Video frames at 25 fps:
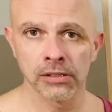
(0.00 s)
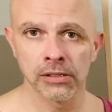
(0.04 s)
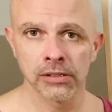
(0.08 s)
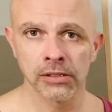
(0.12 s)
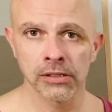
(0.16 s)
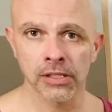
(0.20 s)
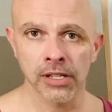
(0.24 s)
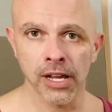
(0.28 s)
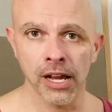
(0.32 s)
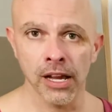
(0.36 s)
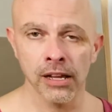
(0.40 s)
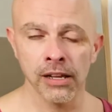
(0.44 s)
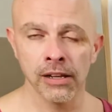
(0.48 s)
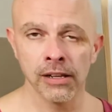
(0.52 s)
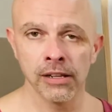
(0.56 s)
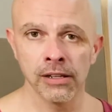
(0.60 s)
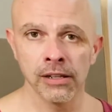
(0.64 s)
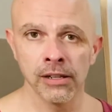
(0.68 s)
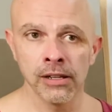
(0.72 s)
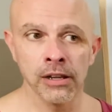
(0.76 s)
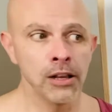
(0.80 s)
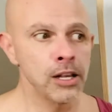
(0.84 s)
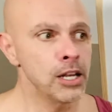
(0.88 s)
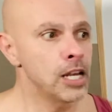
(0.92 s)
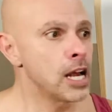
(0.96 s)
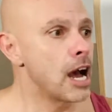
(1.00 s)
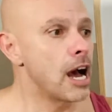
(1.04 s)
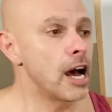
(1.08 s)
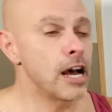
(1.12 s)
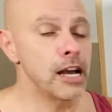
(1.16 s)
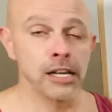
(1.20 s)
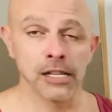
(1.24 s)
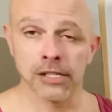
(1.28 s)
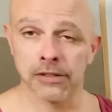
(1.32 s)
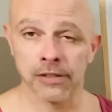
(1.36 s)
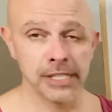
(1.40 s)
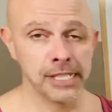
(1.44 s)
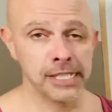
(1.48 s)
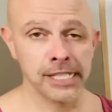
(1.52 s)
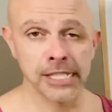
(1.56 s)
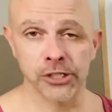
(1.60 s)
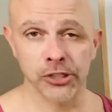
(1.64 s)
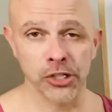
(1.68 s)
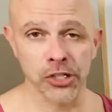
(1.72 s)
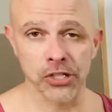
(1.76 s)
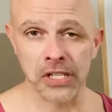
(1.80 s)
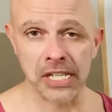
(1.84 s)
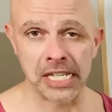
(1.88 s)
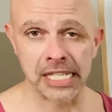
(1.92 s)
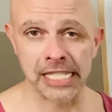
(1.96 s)
Yeah, this is
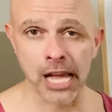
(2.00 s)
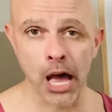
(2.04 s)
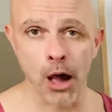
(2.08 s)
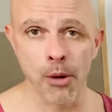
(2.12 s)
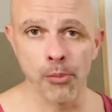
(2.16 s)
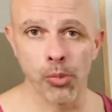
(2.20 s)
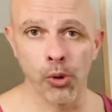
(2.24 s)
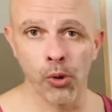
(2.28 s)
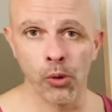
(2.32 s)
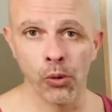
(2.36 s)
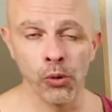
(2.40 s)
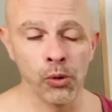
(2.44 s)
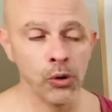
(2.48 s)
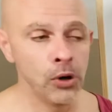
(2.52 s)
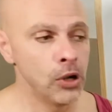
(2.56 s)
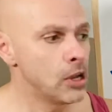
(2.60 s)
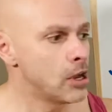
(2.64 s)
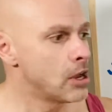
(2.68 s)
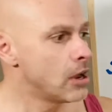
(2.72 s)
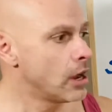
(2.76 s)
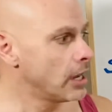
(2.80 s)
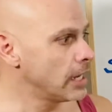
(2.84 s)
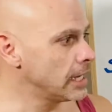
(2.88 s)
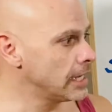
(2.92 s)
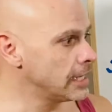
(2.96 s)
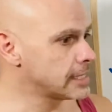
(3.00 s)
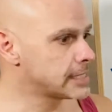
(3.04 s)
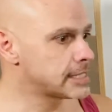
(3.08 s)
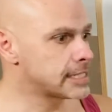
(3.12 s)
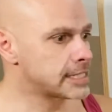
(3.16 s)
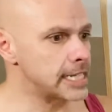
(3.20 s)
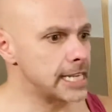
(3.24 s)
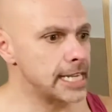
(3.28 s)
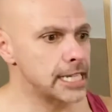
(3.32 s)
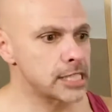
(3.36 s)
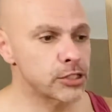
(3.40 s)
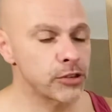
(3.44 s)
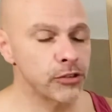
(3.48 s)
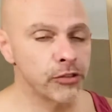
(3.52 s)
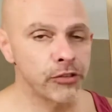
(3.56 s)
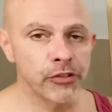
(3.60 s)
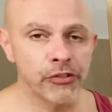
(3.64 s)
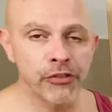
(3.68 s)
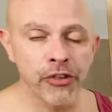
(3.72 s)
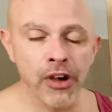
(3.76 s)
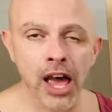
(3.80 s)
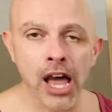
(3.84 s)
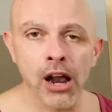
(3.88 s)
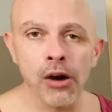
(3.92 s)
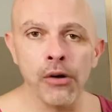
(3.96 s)
just an example. It's a
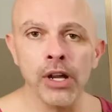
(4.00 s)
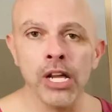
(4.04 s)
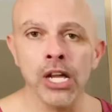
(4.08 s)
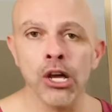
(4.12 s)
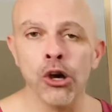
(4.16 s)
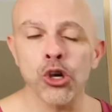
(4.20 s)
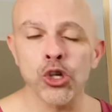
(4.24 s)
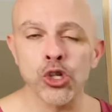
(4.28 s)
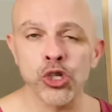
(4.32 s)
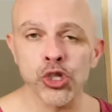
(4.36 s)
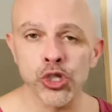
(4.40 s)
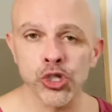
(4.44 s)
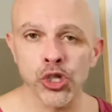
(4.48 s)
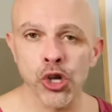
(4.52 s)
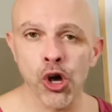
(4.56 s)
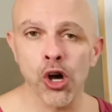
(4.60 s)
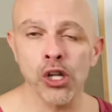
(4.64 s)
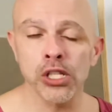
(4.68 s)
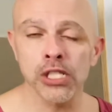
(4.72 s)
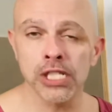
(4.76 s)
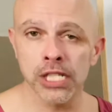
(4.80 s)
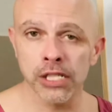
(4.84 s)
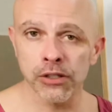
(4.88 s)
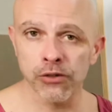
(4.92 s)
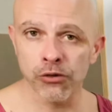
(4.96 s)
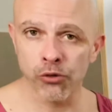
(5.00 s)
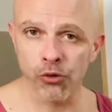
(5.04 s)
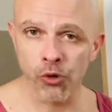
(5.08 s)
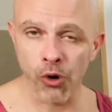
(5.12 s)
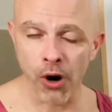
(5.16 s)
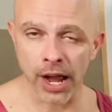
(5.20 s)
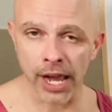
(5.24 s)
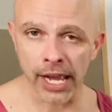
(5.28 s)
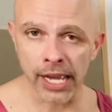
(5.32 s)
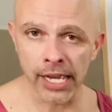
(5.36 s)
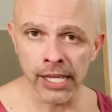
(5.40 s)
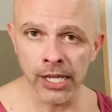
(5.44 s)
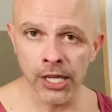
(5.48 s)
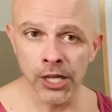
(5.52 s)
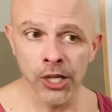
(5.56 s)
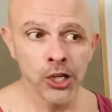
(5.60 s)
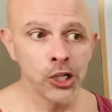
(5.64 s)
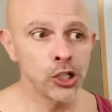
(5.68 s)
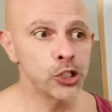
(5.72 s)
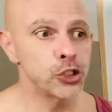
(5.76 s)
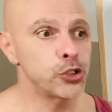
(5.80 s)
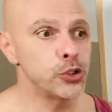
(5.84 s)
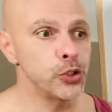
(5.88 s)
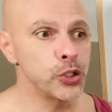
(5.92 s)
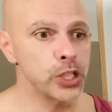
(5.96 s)
very assertive way
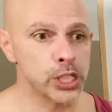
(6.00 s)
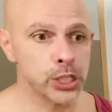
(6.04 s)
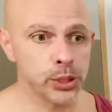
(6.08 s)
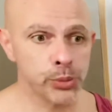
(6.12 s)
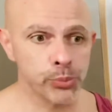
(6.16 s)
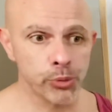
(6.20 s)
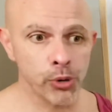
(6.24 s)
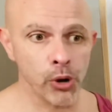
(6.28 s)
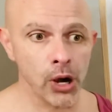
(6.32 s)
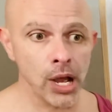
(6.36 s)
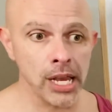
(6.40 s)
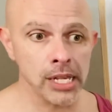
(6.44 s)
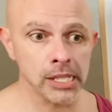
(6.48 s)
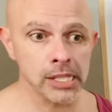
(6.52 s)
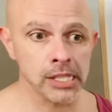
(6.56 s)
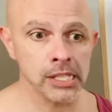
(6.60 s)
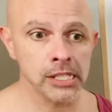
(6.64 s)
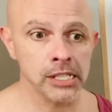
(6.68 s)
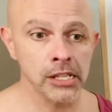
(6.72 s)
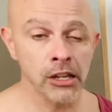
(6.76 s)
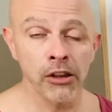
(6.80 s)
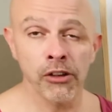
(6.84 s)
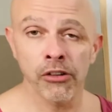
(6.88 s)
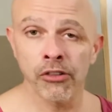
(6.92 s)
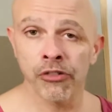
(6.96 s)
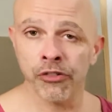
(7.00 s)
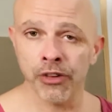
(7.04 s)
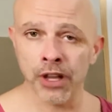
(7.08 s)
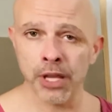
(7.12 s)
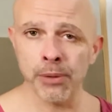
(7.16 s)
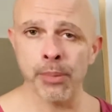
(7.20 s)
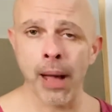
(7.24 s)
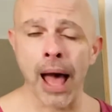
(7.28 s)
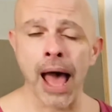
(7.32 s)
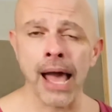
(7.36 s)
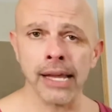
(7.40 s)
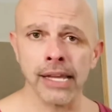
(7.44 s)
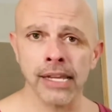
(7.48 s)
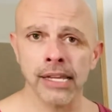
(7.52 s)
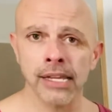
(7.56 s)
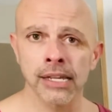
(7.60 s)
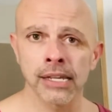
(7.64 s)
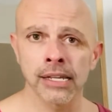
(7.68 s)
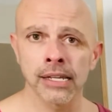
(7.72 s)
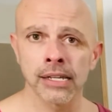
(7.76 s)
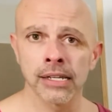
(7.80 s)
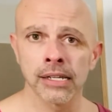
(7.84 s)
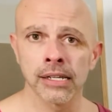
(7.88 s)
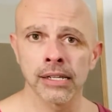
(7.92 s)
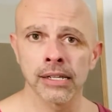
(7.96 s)
to express feedback,
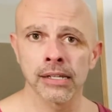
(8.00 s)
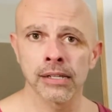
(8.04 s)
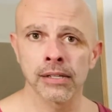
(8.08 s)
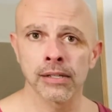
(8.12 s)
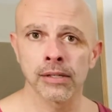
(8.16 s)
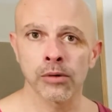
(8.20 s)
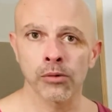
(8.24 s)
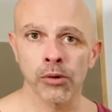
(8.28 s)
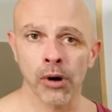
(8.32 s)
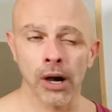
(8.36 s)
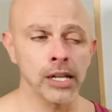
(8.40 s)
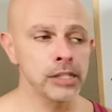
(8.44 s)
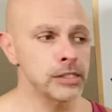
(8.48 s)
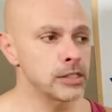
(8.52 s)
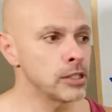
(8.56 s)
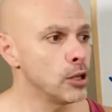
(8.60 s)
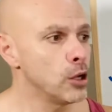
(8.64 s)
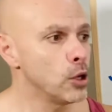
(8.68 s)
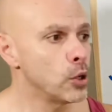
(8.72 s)
right?